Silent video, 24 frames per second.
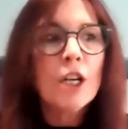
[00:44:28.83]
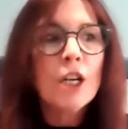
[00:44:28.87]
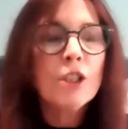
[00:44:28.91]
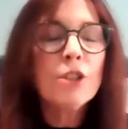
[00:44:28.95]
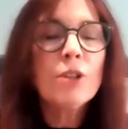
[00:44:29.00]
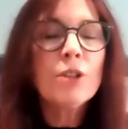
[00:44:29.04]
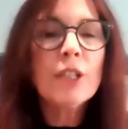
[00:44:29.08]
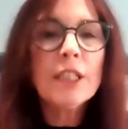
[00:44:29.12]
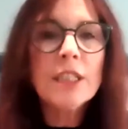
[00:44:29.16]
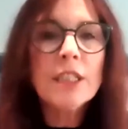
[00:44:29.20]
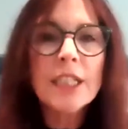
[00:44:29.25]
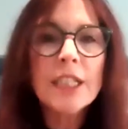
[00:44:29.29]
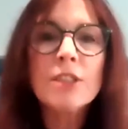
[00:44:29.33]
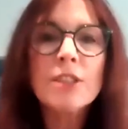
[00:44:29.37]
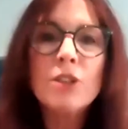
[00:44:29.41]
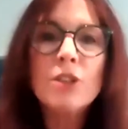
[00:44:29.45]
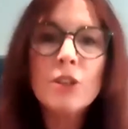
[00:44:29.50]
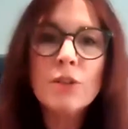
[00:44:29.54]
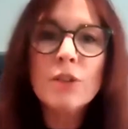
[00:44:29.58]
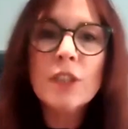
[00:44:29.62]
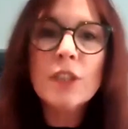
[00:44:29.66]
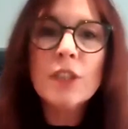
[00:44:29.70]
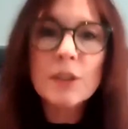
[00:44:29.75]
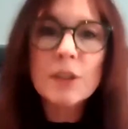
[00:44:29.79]
You can just
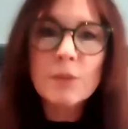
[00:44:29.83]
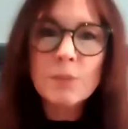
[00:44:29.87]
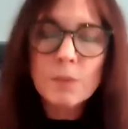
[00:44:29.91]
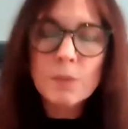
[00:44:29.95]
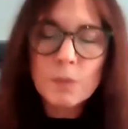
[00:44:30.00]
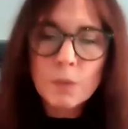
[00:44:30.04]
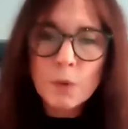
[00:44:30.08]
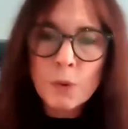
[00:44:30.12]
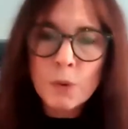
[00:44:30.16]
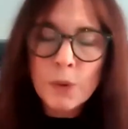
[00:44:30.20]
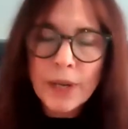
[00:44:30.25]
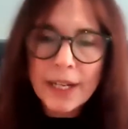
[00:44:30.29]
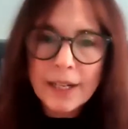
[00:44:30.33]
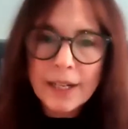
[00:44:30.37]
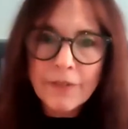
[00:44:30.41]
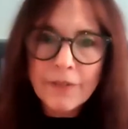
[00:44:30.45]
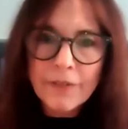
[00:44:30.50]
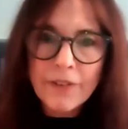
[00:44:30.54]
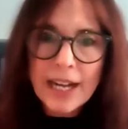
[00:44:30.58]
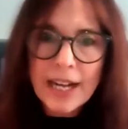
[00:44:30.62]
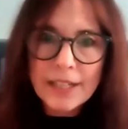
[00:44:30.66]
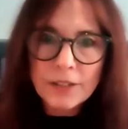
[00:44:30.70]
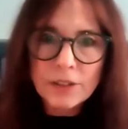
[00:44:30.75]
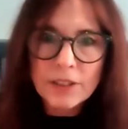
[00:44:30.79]
do this quick
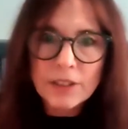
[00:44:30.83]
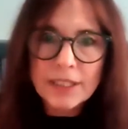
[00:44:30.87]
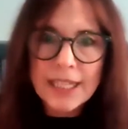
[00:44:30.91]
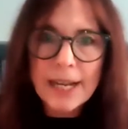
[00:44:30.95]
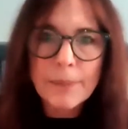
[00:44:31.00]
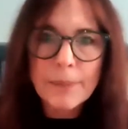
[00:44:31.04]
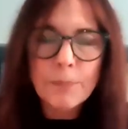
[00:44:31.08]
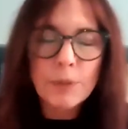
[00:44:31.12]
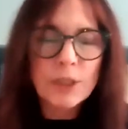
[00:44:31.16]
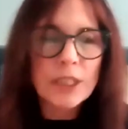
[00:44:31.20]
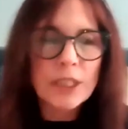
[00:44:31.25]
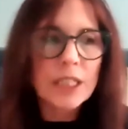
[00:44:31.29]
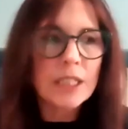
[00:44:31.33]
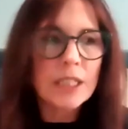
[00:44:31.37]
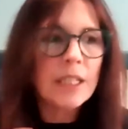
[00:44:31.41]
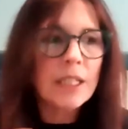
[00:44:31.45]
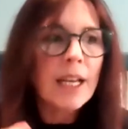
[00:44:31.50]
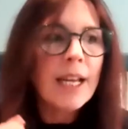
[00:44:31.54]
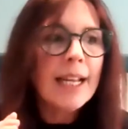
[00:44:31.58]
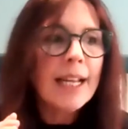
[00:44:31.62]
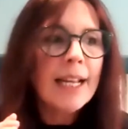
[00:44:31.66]
final step, which is